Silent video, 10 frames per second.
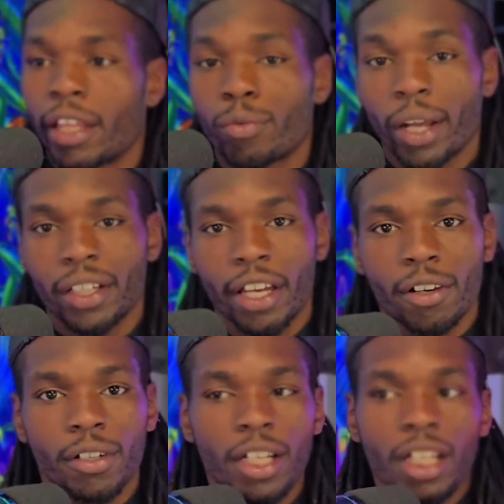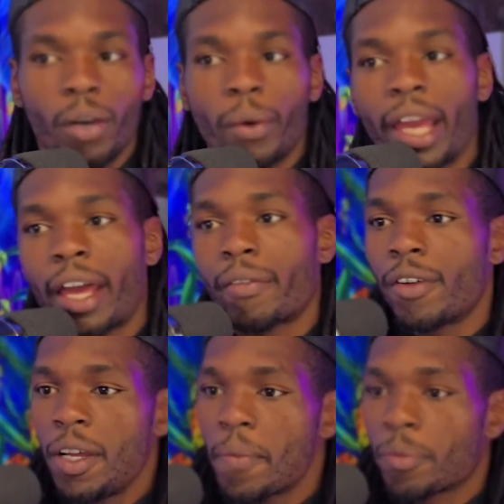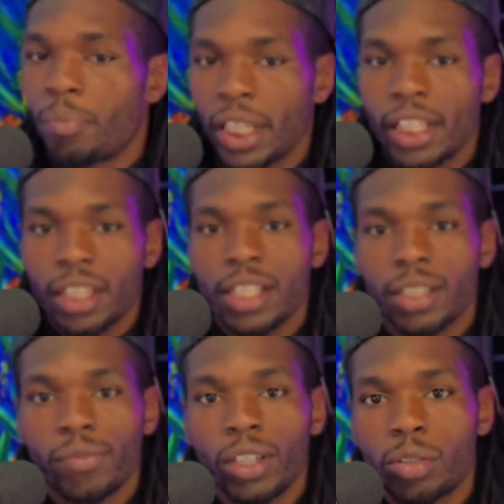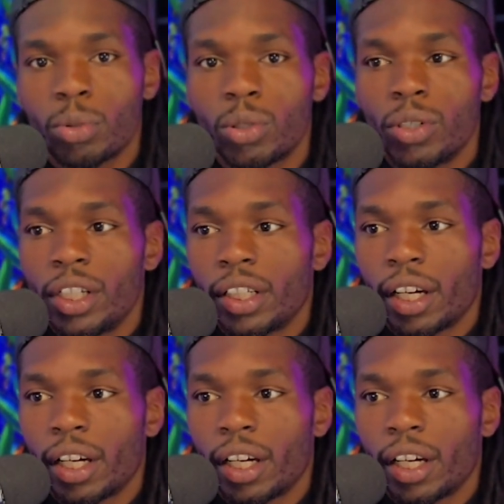And right now, we have many things available